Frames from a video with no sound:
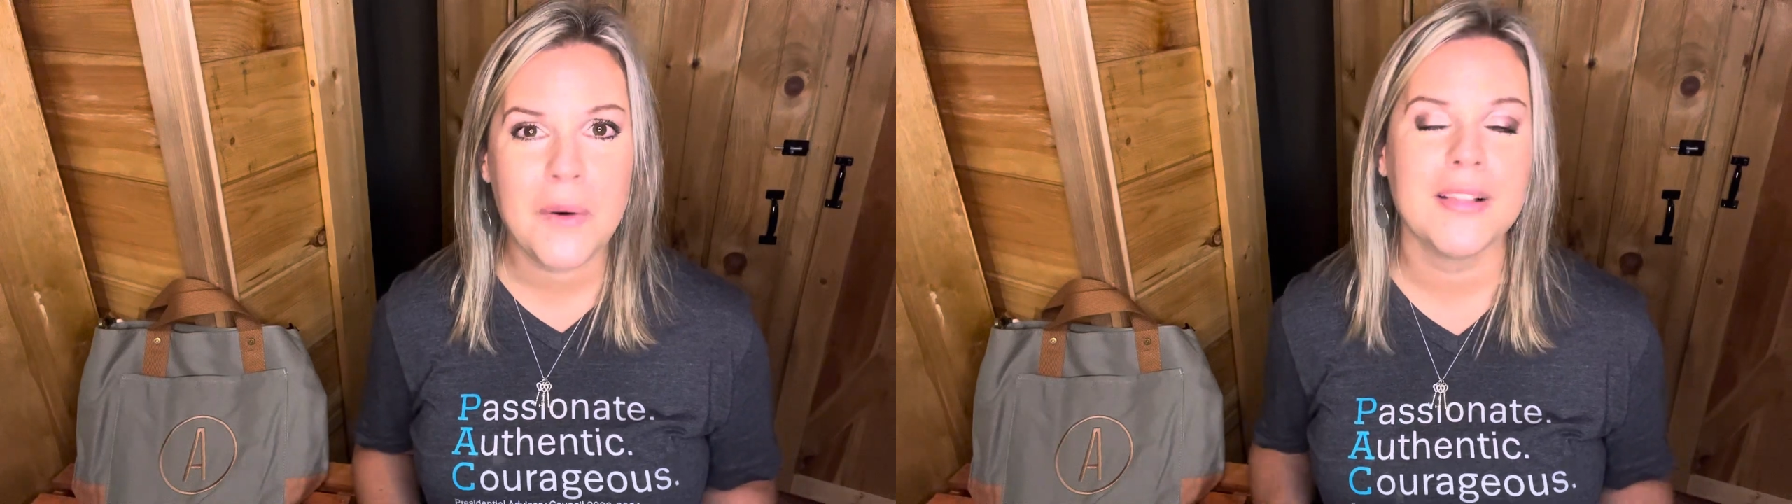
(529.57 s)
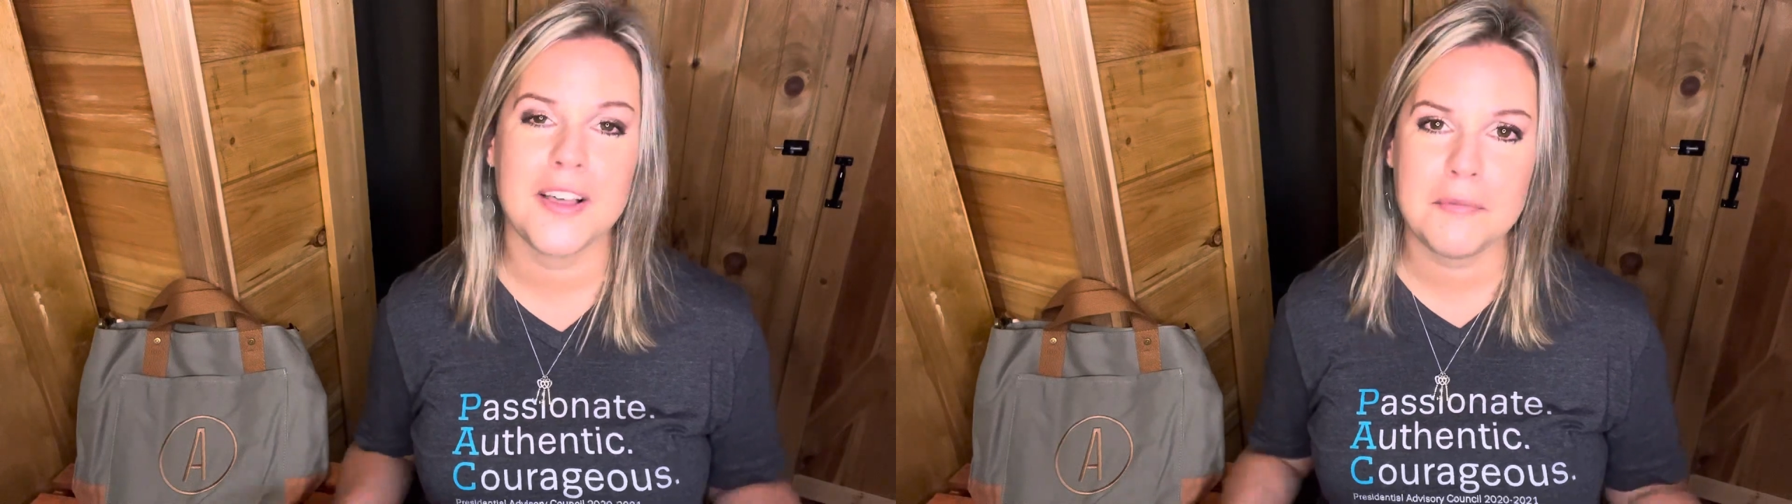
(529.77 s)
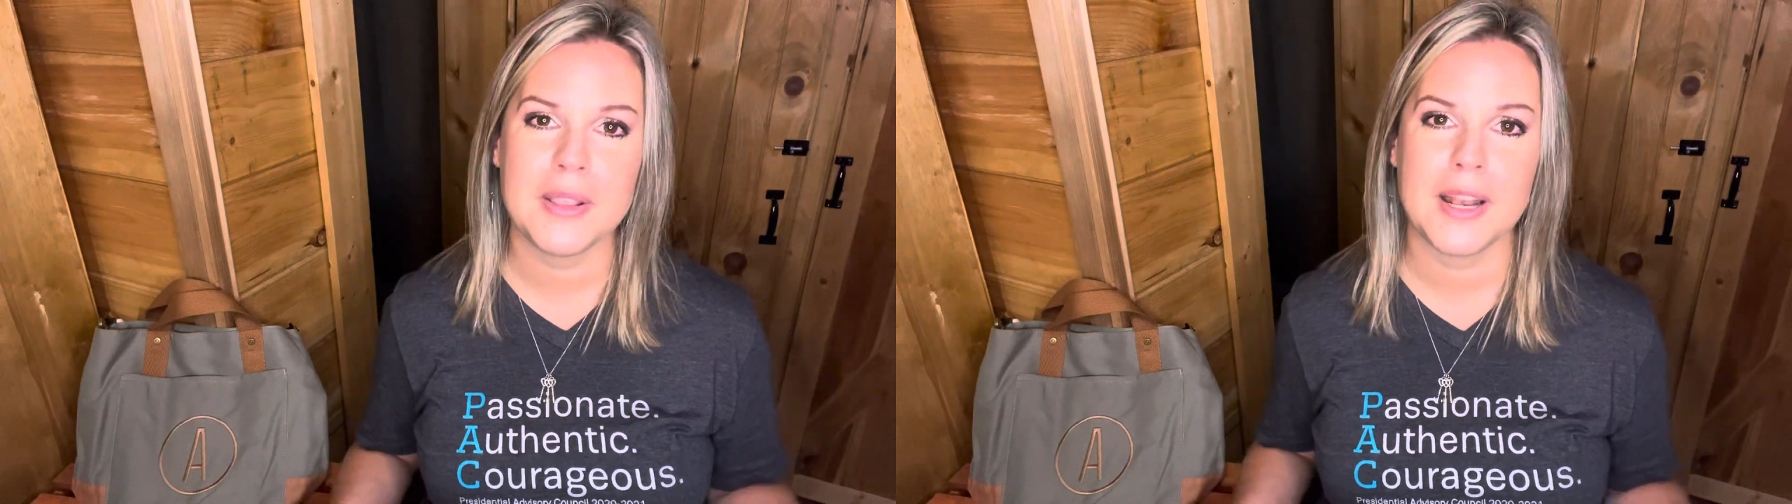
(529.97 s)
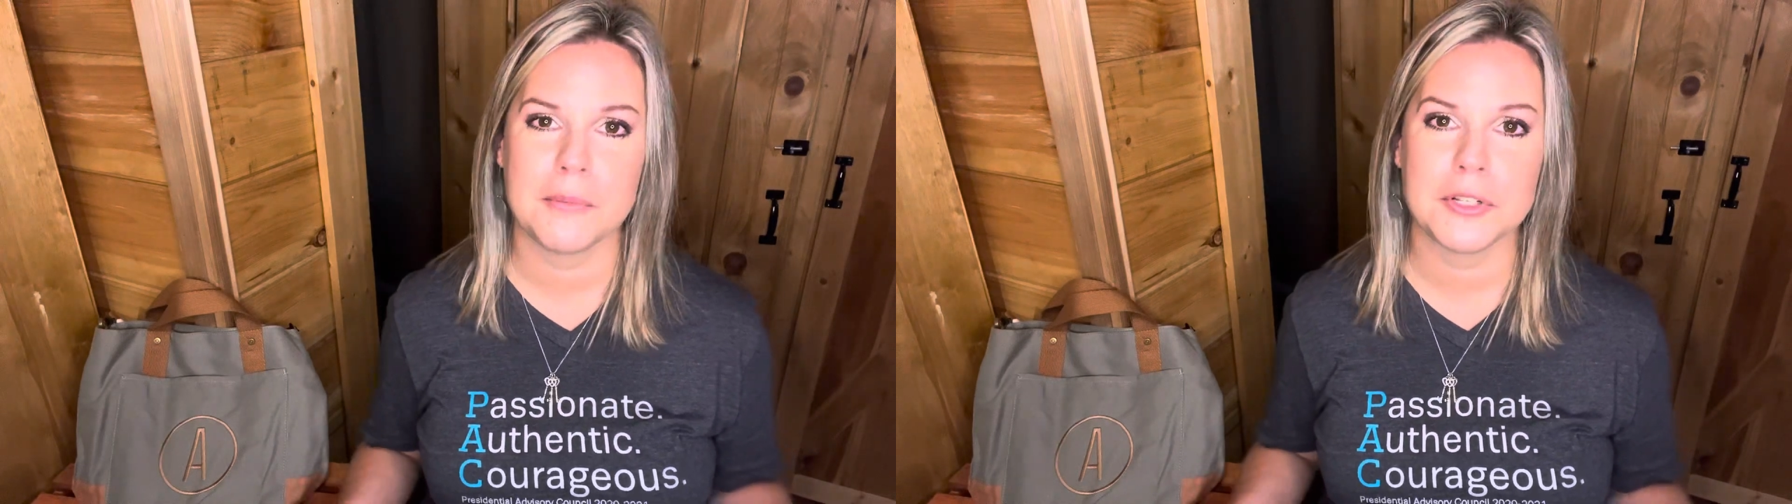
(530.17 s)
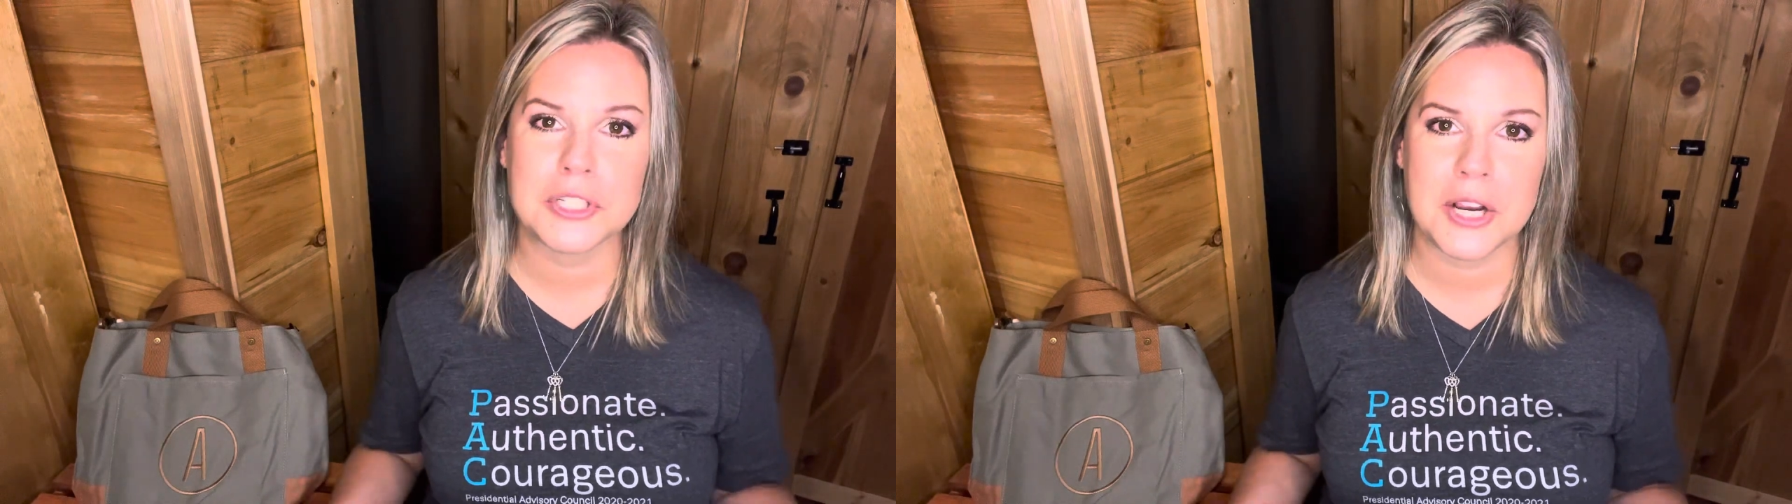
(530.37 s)
I love being
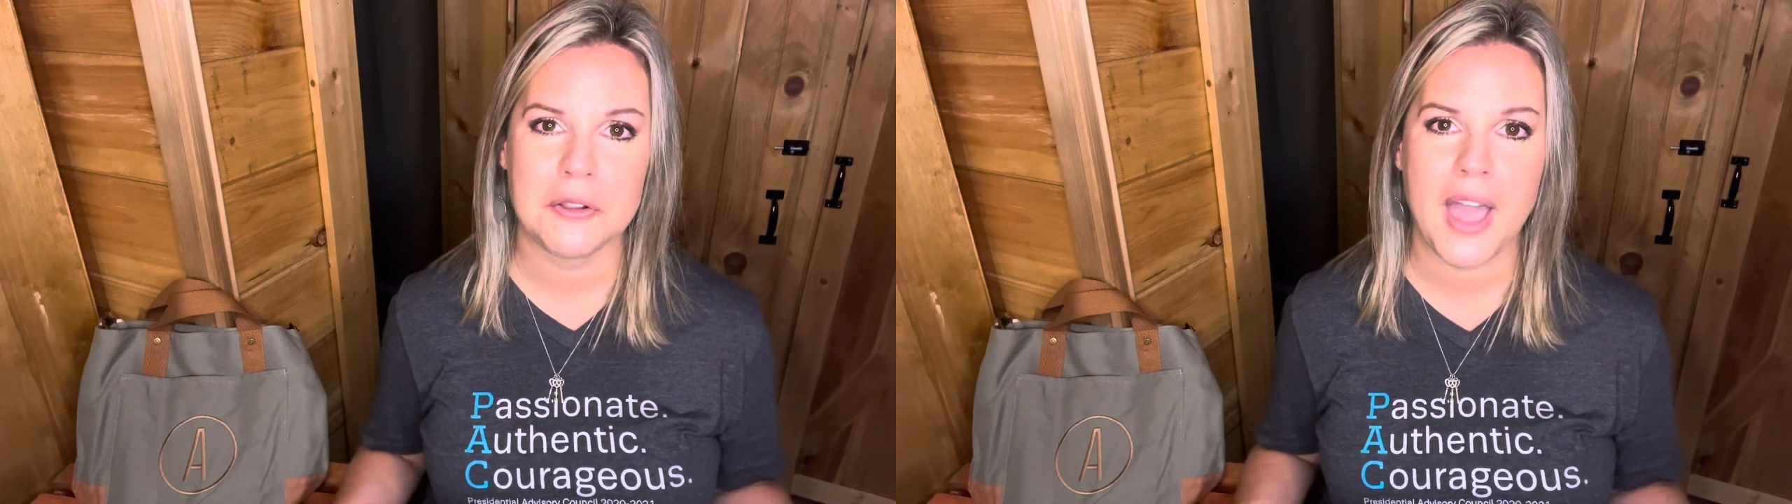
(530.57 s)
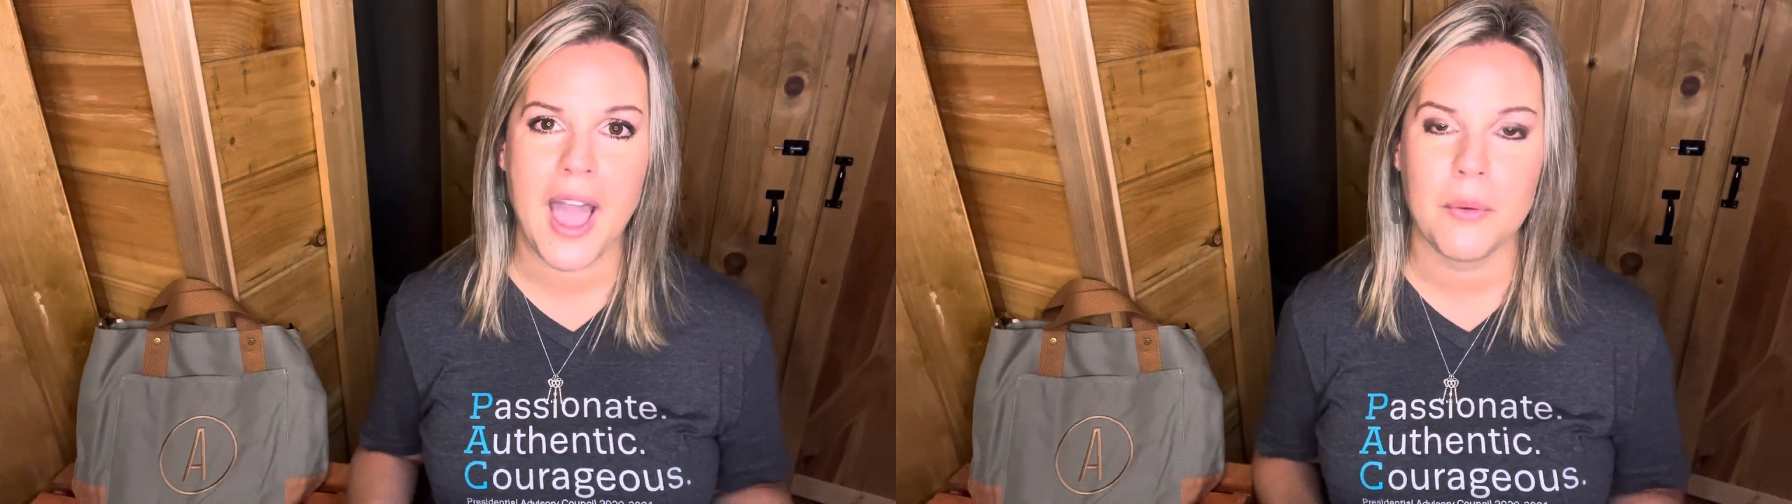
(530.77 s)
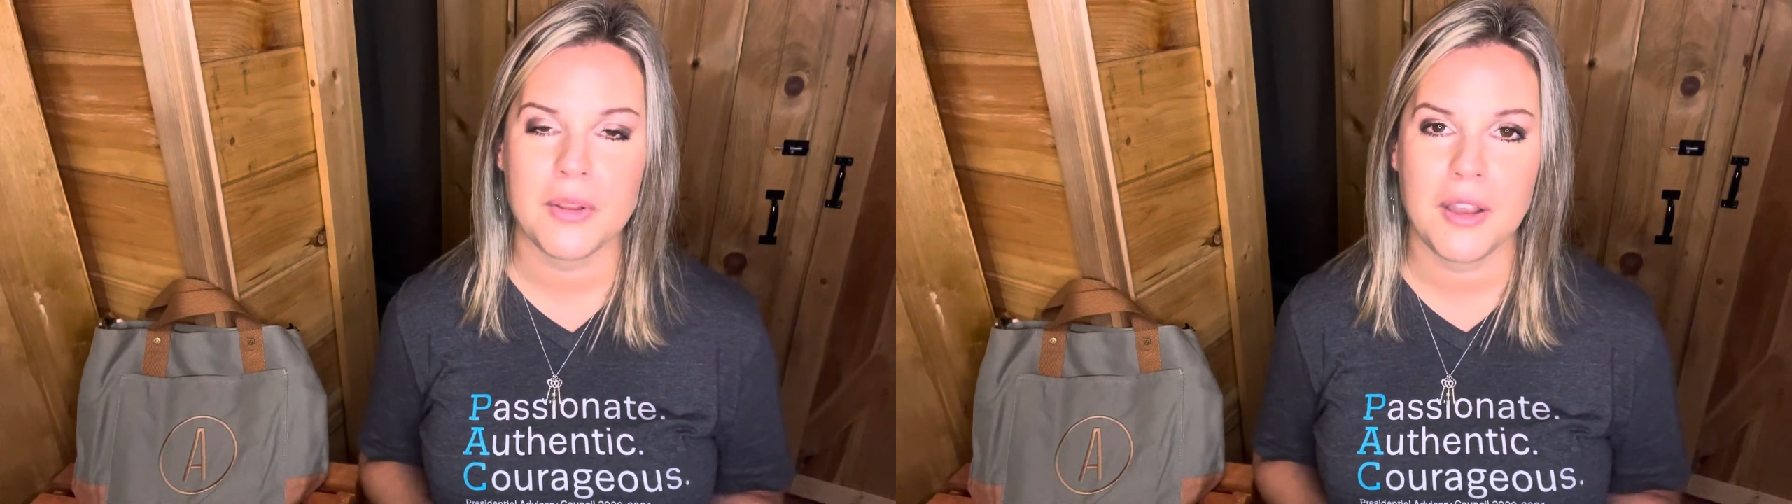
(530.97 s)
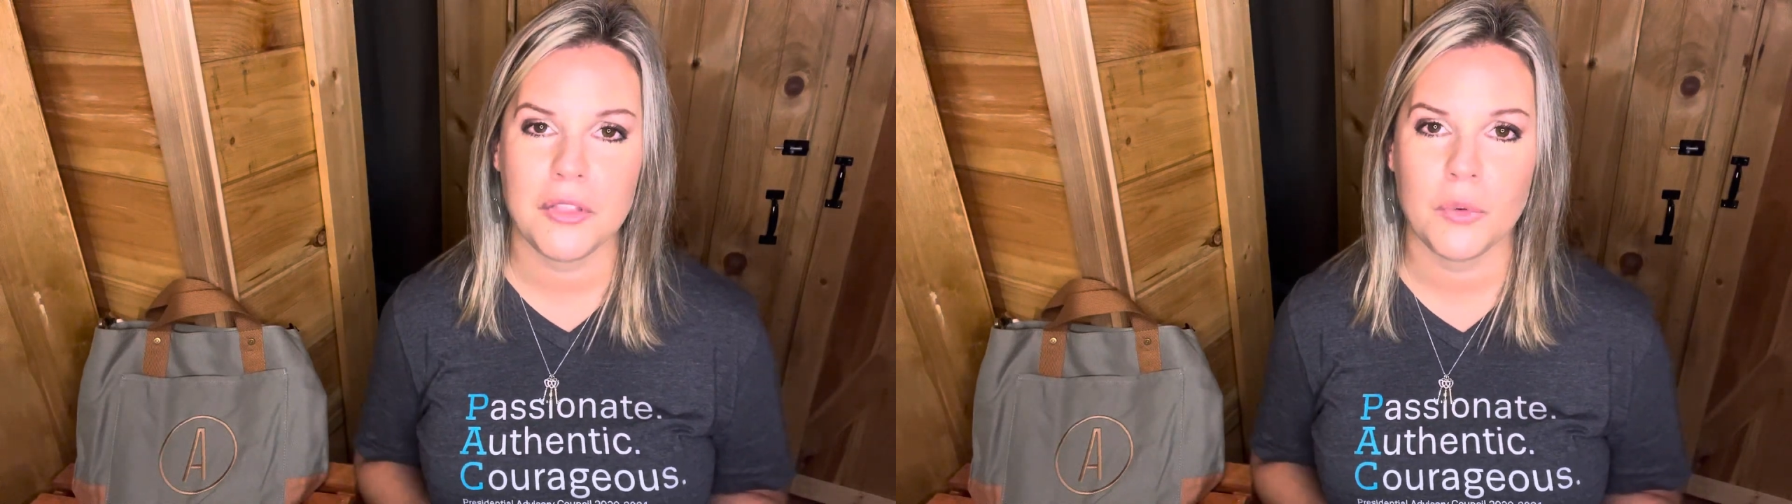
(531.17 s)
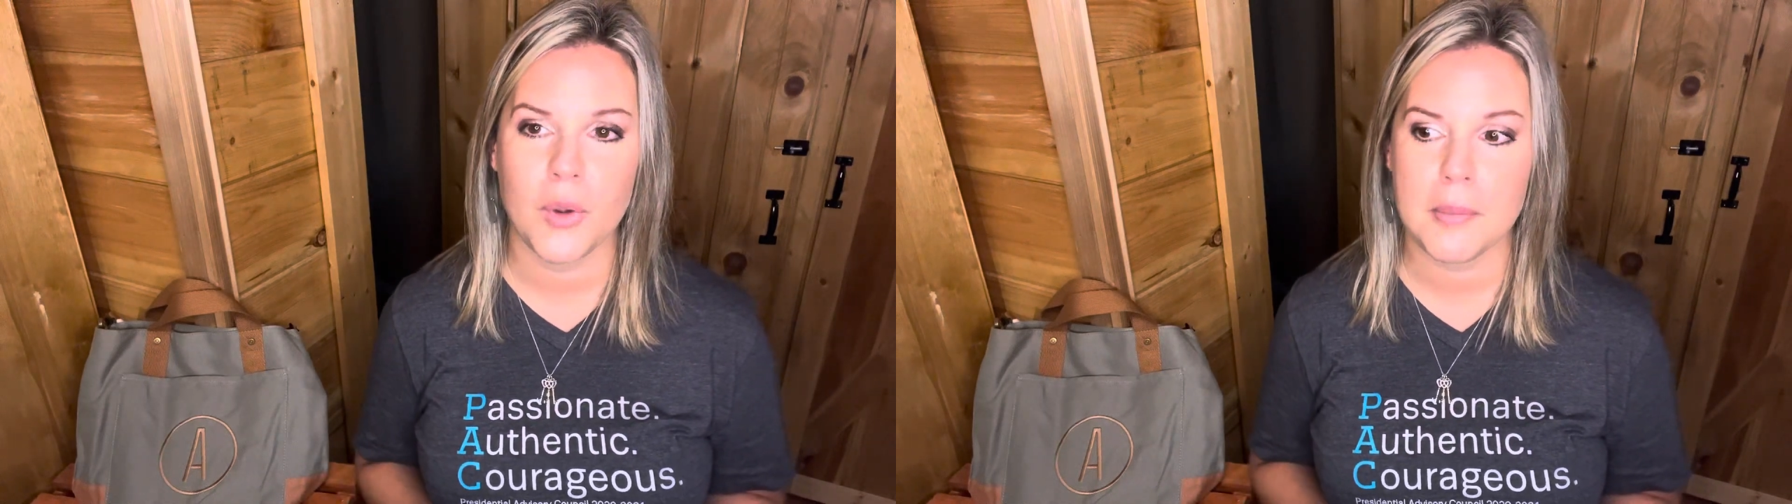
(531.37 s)
able to share that with
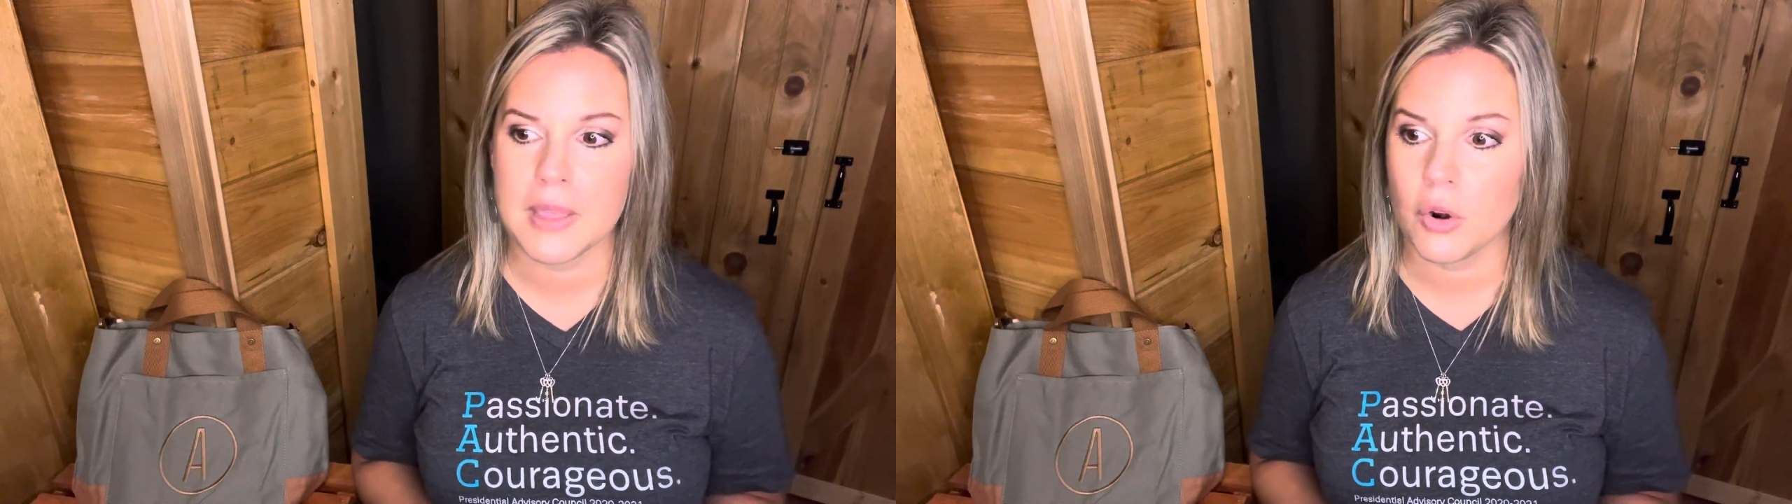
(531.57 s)
other women.